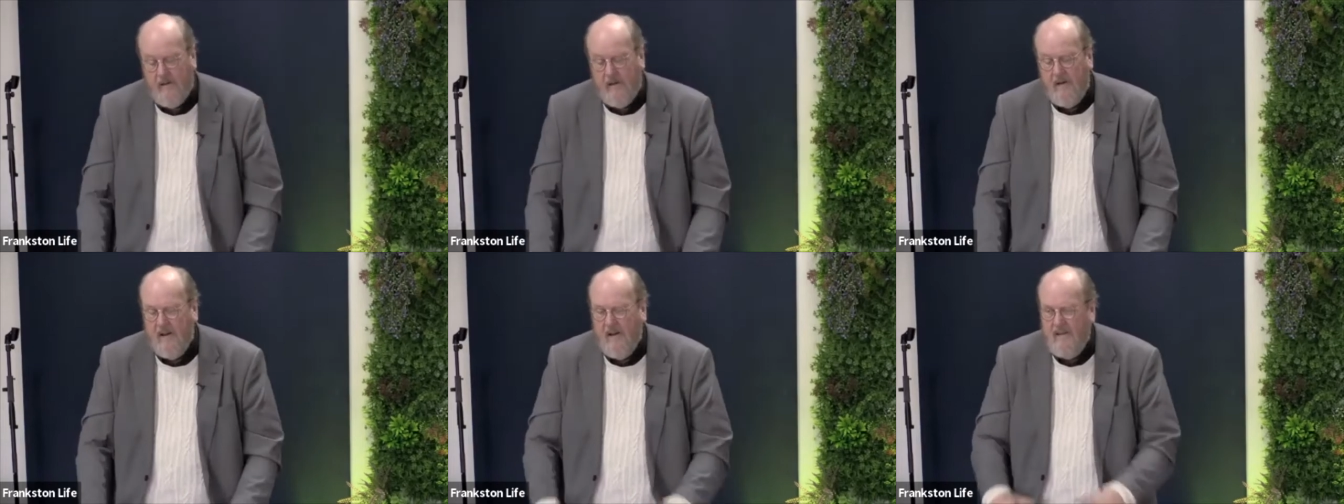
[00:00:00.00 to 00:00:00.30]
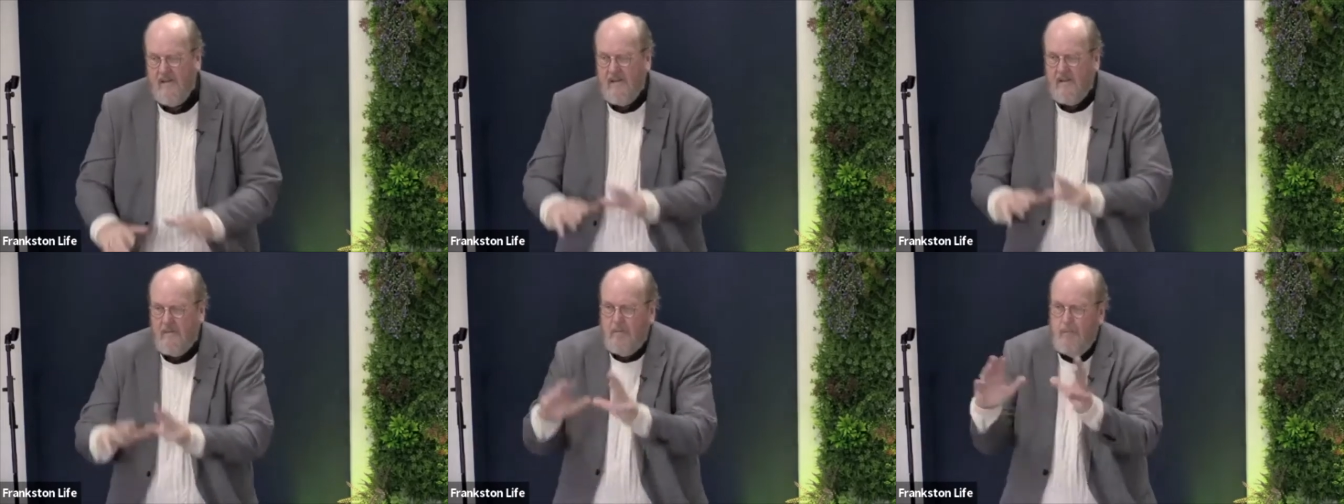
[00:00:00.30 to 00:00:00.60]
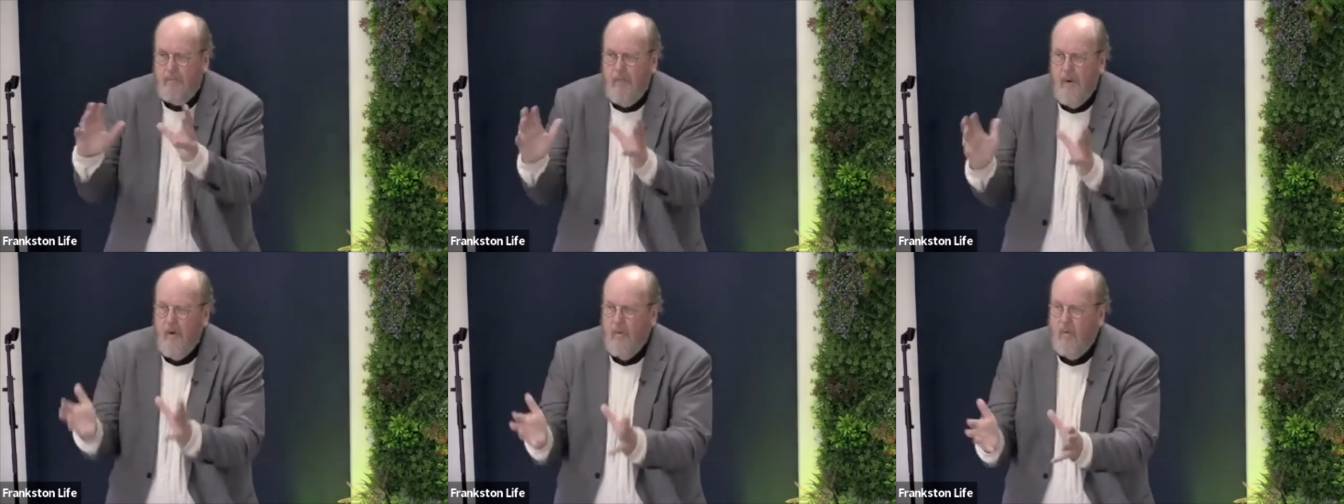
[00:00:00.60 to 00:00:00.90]
Now this
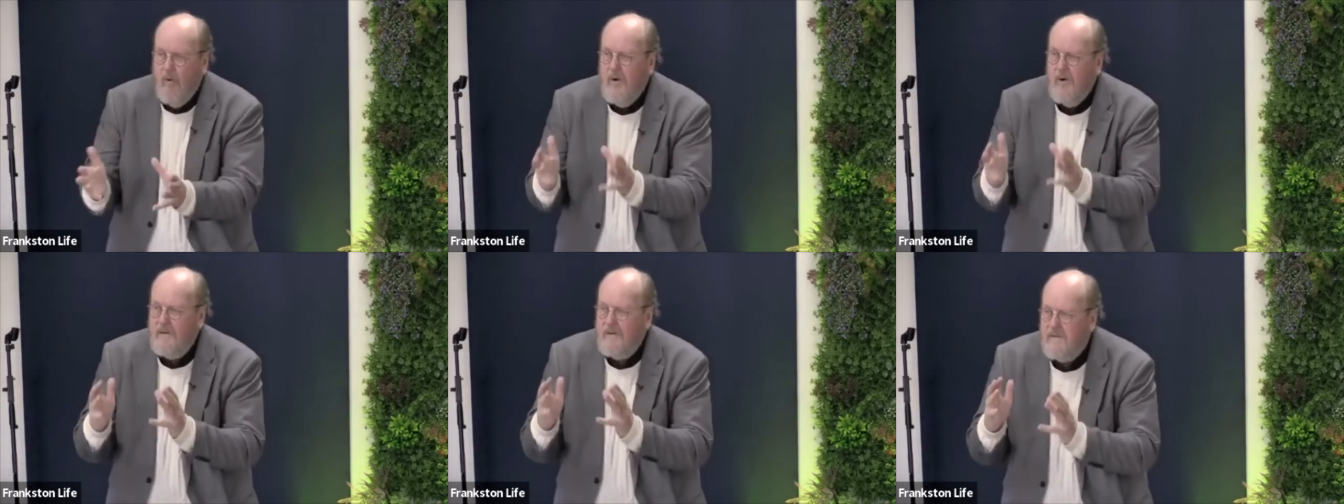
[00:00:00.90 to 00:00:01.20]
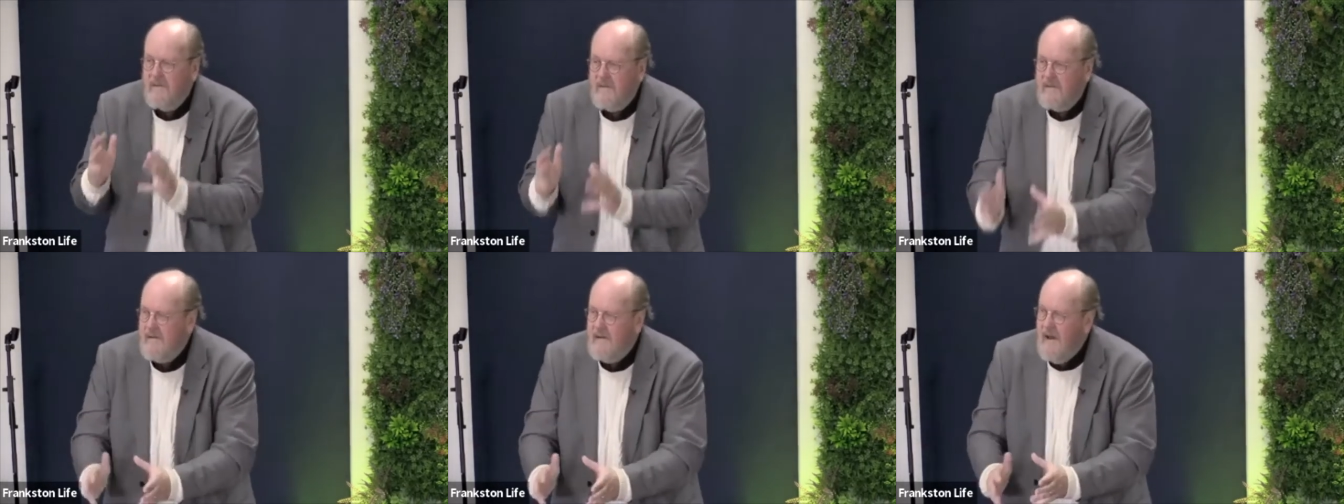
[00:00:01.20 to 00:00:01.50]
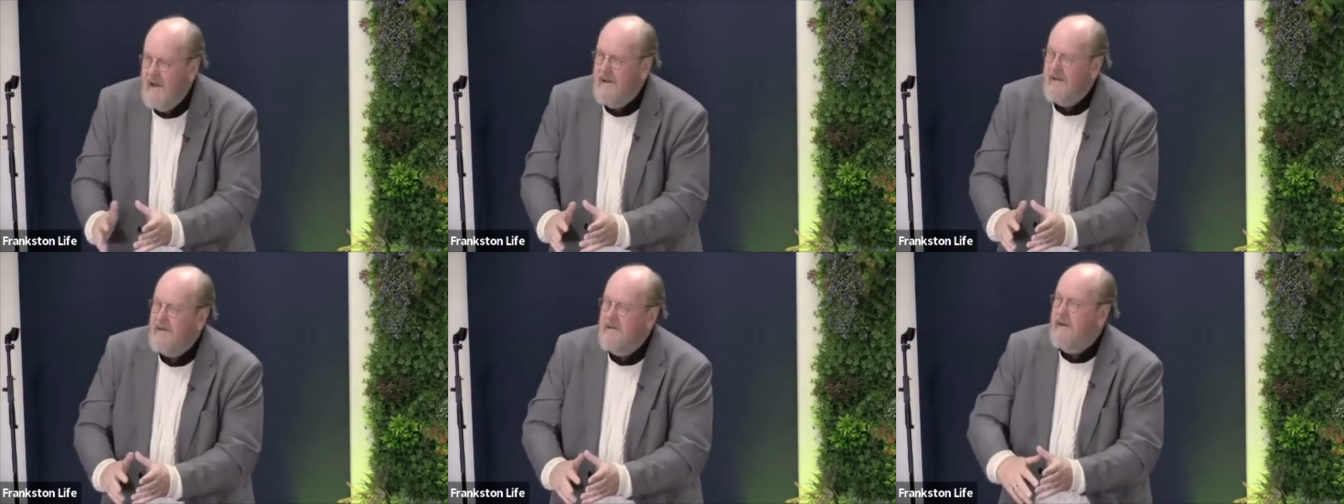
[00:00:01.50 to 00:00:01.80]
word
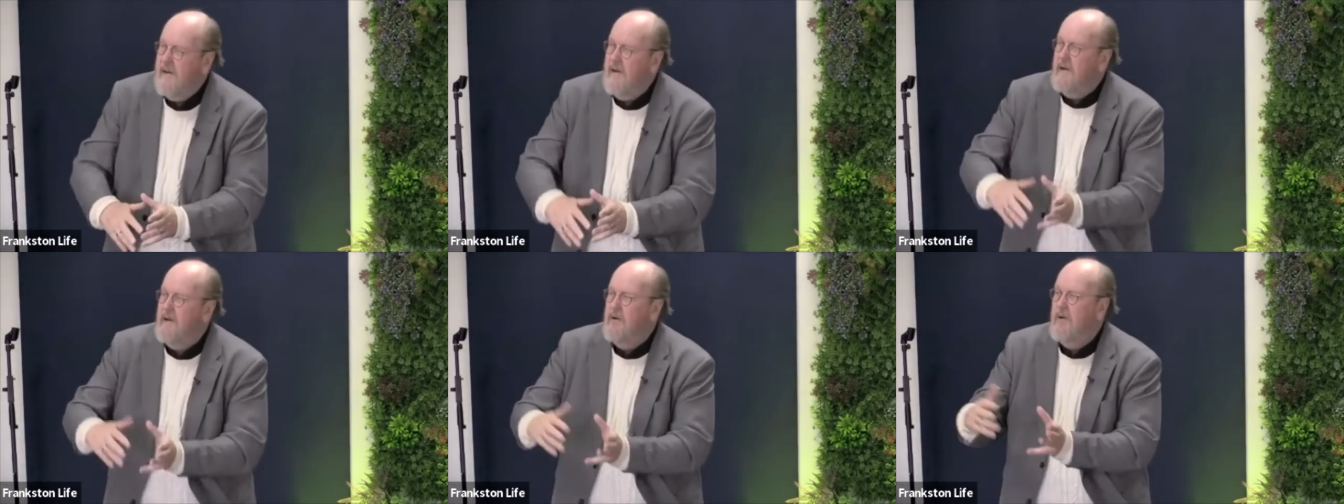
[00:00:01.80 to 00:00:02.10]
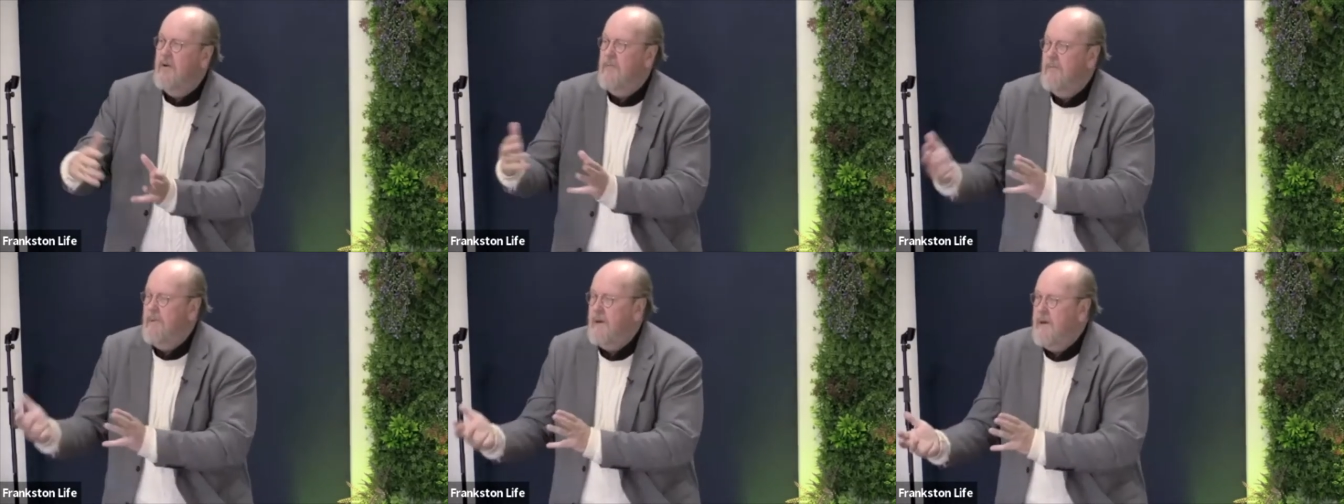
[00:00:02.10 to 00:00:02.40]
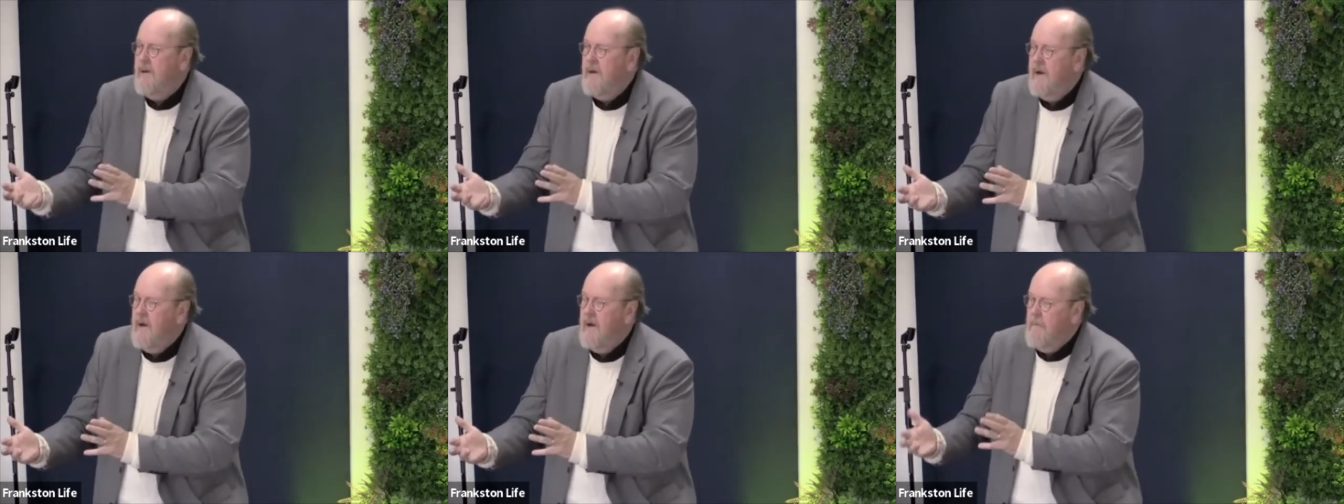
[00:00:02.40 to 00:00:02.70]
stand here could be